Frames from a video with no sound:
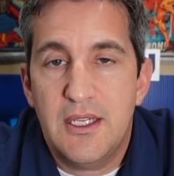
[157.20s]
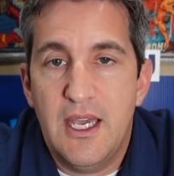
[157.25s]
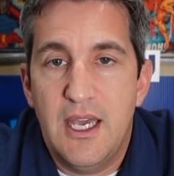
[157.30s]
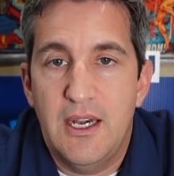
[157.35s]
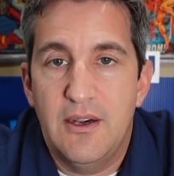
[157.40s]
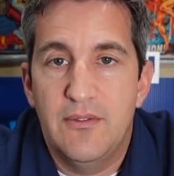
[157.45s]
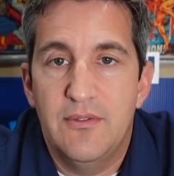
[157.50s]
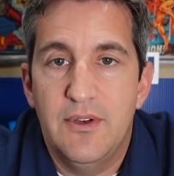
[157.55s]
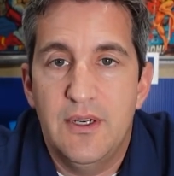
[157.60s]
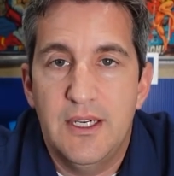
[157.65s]

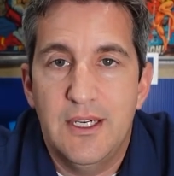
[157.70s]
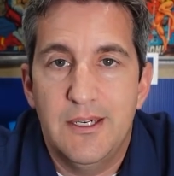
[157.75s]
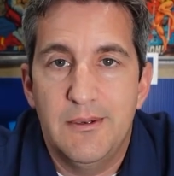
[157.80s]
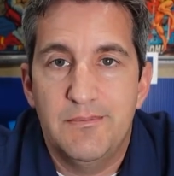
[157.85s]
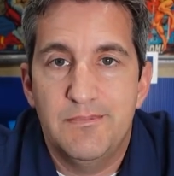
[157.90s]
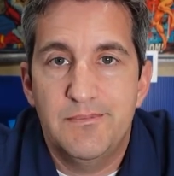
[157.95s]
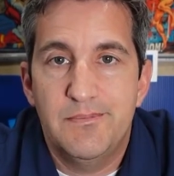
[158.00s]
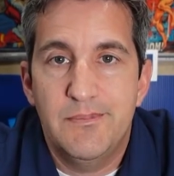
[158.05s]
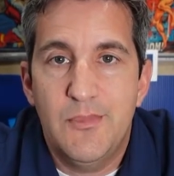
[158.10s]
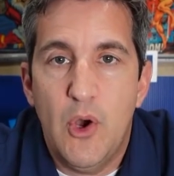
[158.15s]

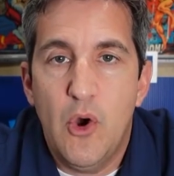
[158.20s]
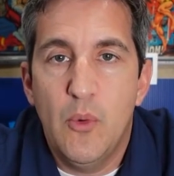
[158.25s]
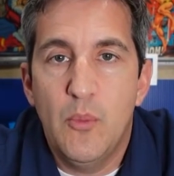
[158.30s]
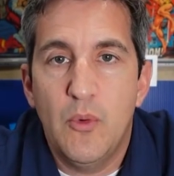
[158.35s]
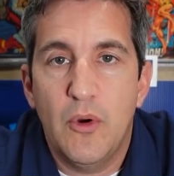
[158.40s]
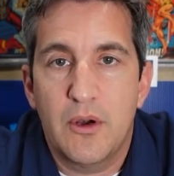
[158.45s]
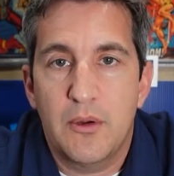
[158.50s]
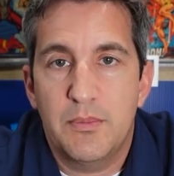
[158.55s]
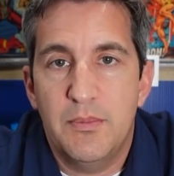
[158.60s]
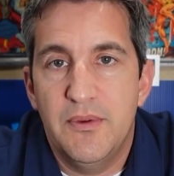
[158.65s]
of
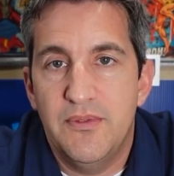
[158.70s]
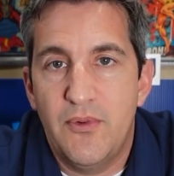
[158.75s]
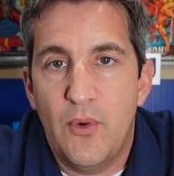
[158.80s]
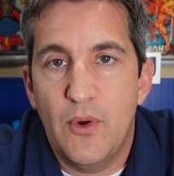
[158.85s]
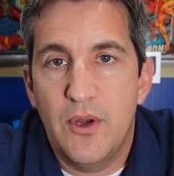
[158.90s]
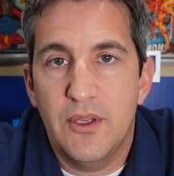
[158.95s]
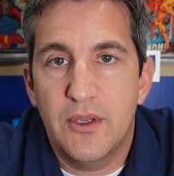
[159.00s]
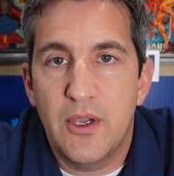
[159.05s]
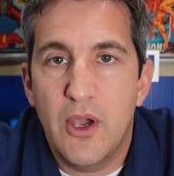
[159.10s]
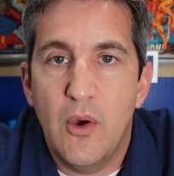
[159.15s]
homework
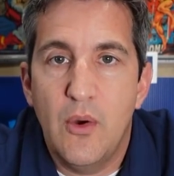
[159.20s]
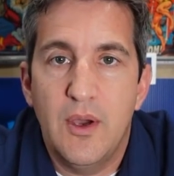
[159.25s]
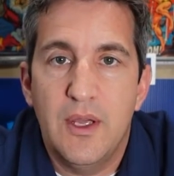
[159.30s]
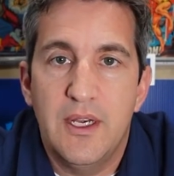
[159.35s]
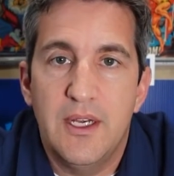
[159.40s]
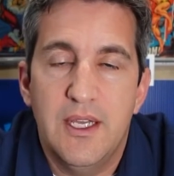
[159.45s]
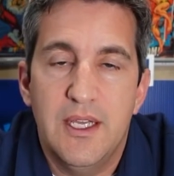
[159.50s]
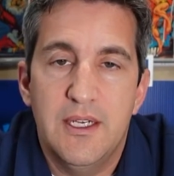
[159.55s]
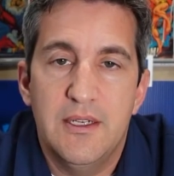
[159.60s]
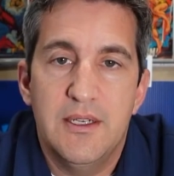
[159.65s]
before you go in
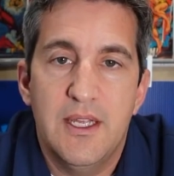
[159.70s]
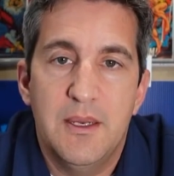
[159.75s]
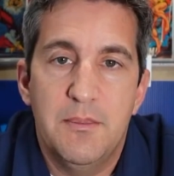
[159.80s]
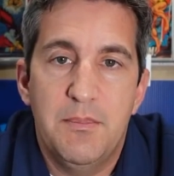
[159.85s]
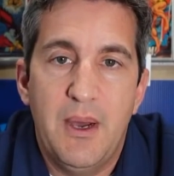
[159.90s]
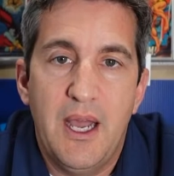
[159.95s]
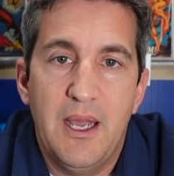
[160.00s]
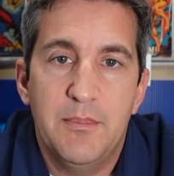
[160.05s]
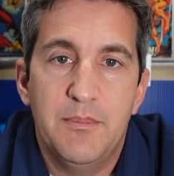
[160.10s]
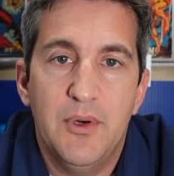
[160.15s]
and
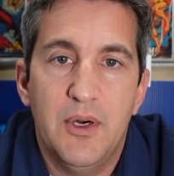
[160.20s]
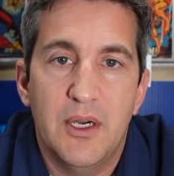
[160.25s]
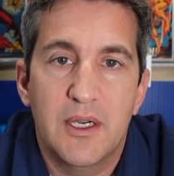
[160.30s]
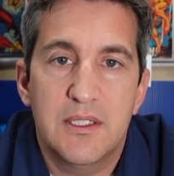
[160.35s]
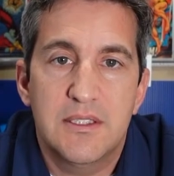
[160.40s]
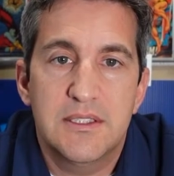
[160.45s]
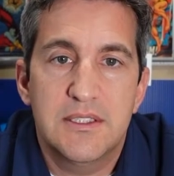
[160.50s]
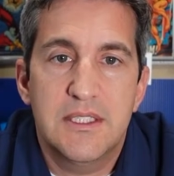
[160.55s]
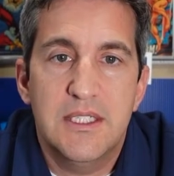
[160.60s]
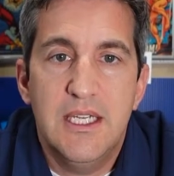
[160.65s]
buy
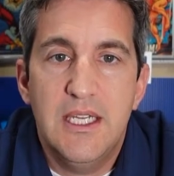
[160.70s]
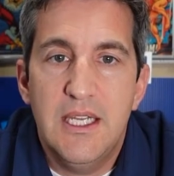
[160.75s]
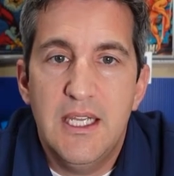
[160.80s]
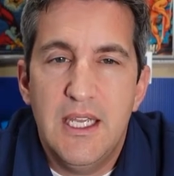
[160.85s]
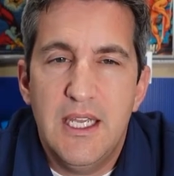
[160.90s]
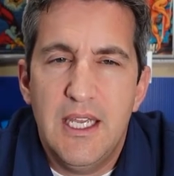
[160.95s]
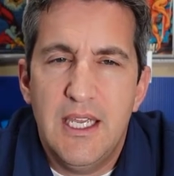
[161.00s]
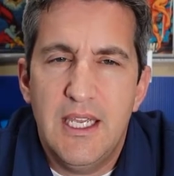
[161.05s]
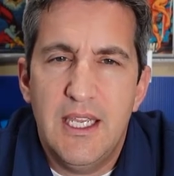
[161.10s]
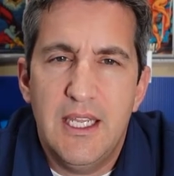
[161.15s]
books.
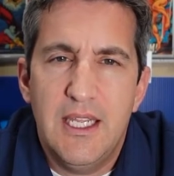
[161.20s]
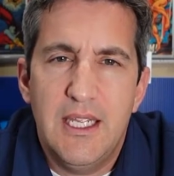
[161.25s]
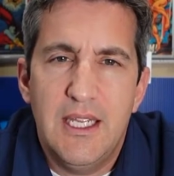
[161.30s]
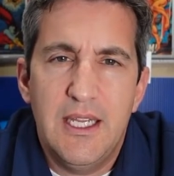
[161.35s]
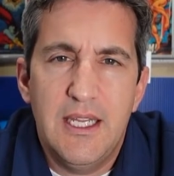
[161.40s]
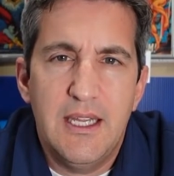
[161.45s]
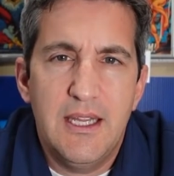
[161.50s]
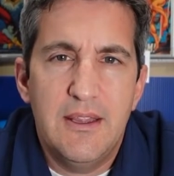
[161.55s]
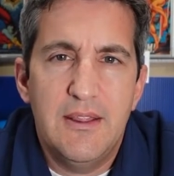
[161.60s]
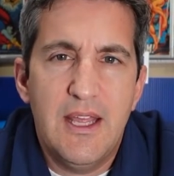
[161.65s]

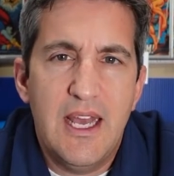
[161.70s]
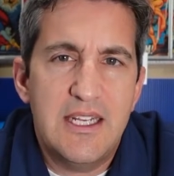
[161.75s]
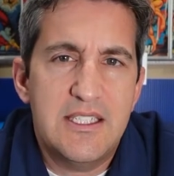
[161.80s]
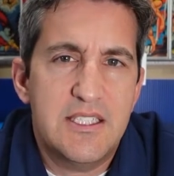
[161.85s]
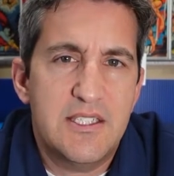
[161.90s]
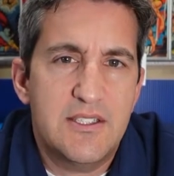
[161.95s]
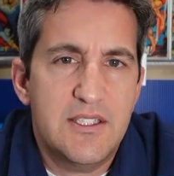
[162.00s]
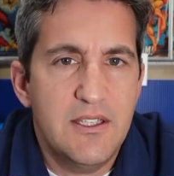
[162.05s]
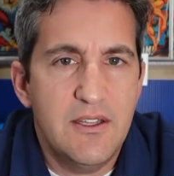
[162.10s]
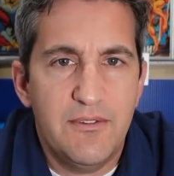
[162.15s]

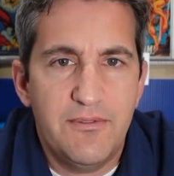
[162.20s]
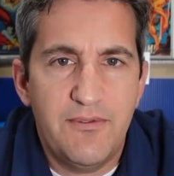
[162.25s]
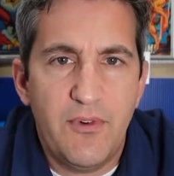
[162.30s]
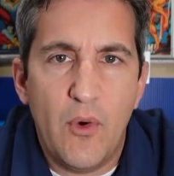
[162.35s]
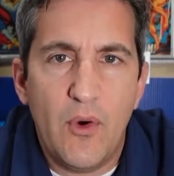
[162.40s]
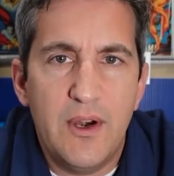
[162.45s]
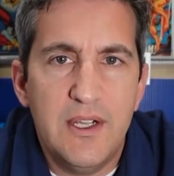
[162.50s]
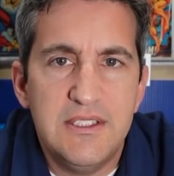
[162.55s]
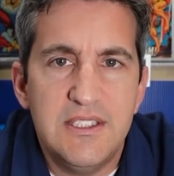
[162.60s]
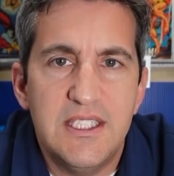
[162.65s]
That's the
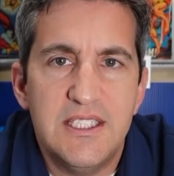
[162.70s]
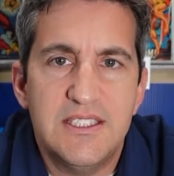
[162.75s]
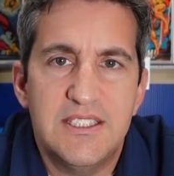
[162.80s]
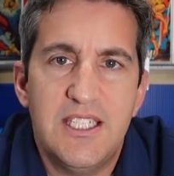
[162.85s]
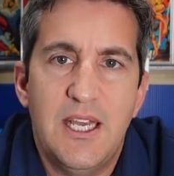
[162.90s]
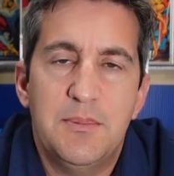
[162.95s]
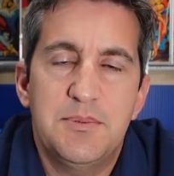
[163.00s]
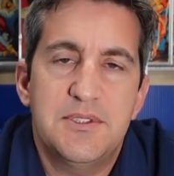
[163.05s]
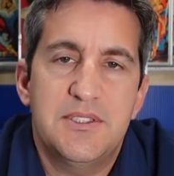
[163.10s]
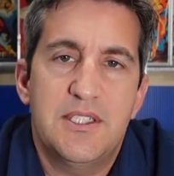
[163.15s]
4 easy
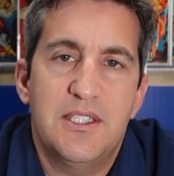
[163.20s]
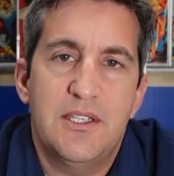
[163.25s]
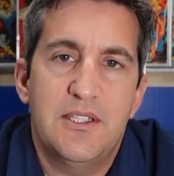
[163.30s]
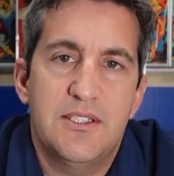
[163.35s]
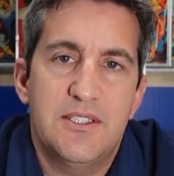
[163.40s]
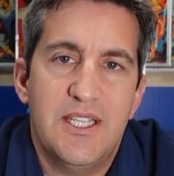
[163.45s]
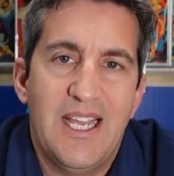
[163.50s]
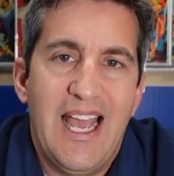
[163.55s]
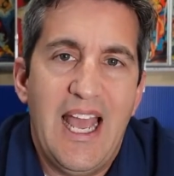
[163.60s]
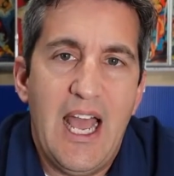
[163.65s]
steps
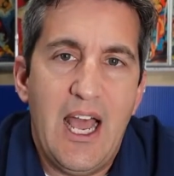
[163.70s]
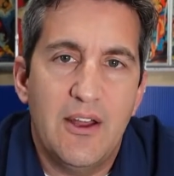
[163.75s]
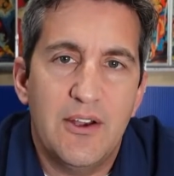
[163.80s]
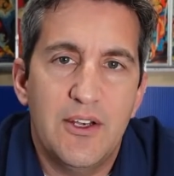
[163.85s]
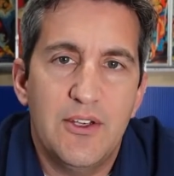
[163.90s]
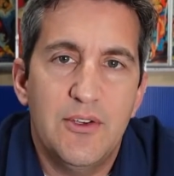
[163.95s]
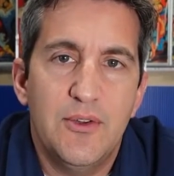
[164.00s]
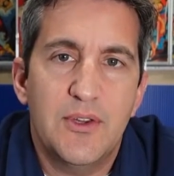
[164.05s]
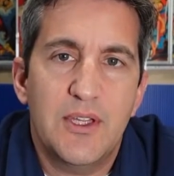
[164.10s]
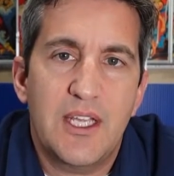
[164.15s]
to how
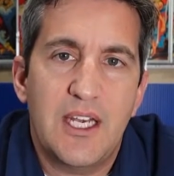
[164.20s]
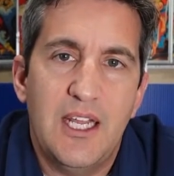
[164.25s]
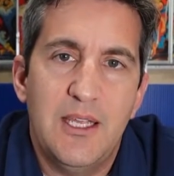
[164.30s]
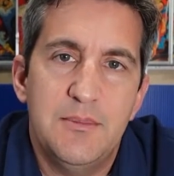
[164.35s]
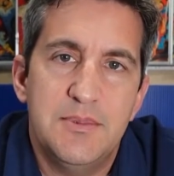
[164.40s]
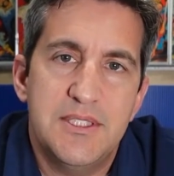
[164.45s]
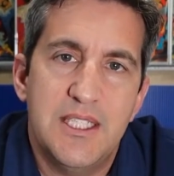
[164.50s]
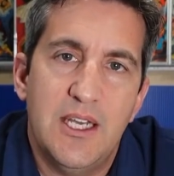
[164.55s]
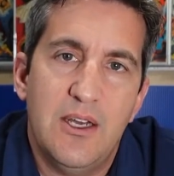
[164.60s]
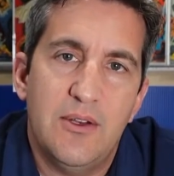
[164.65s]
to do the
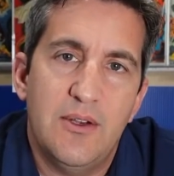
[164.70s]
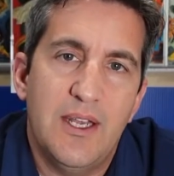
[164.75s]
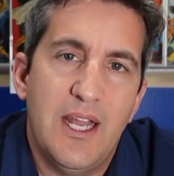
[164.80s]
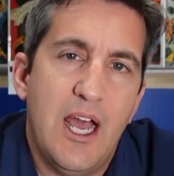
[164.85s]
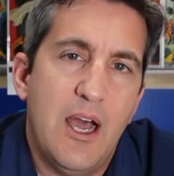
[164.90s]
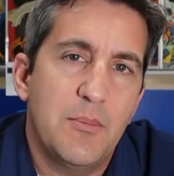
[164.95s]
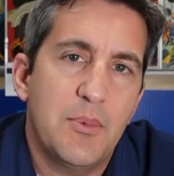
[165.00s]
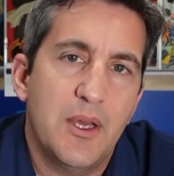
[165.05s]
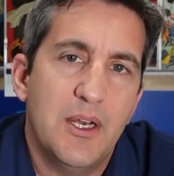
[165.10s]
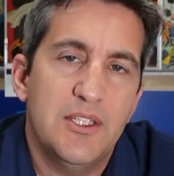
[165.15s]
claim sale.
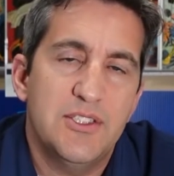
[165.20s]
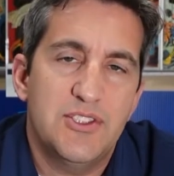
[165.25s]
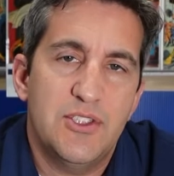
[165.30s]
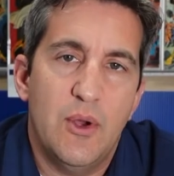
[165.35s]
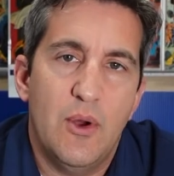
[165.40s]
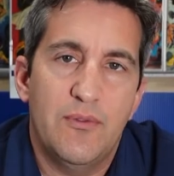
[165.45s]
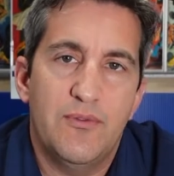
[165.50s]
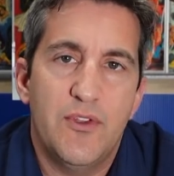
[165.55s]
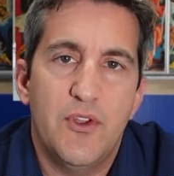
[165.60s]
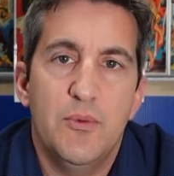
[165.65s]
Now I'm going to
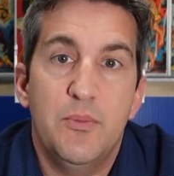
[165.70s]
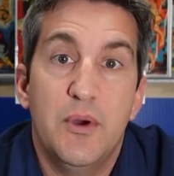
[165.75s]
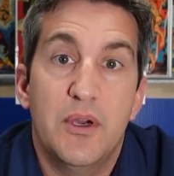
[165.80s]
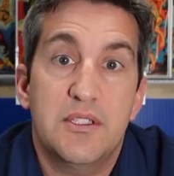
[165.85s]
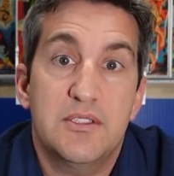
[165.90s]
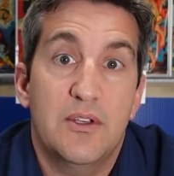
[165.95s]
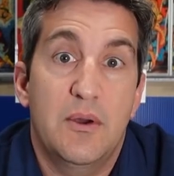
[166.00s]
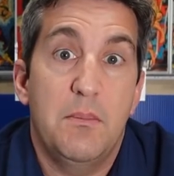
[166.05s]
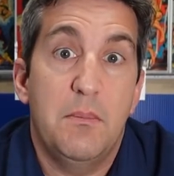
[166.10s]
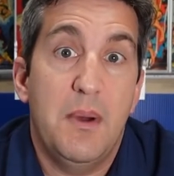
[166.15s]
show a few
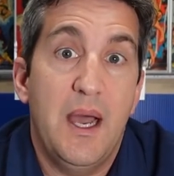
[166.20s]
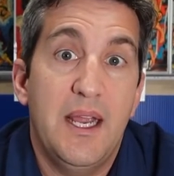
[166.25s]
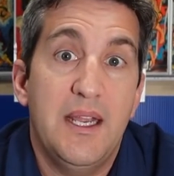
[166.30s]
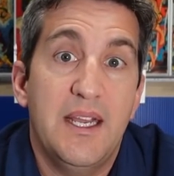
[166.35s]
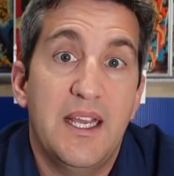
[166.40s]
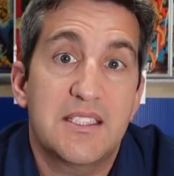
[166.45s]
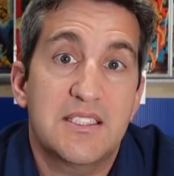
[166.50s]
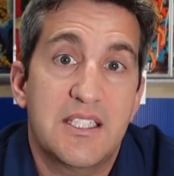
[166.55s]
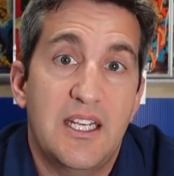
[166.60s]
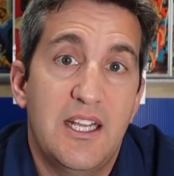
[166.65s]
books on my
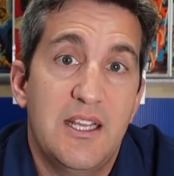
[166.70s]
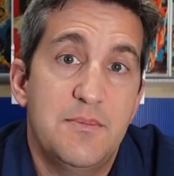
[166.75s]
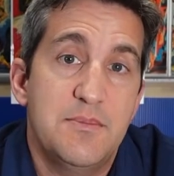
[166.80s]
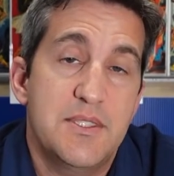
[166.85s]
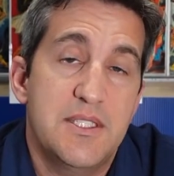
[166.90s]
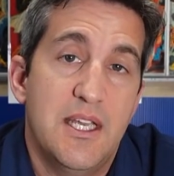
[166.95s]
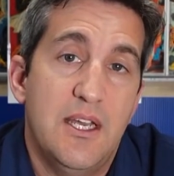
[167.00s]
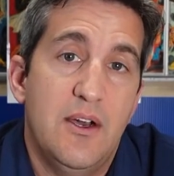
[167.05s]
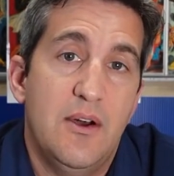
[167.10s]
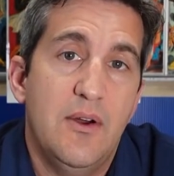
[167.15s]
next claim
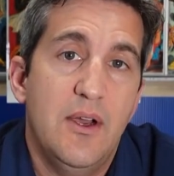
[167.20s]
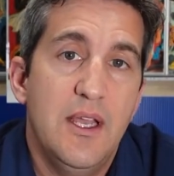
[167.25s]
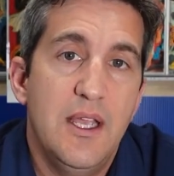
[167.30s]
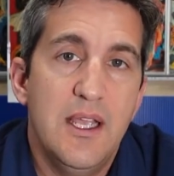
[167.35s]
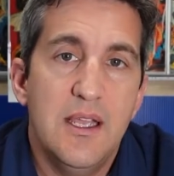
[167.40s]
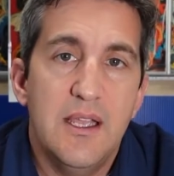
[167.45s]
sale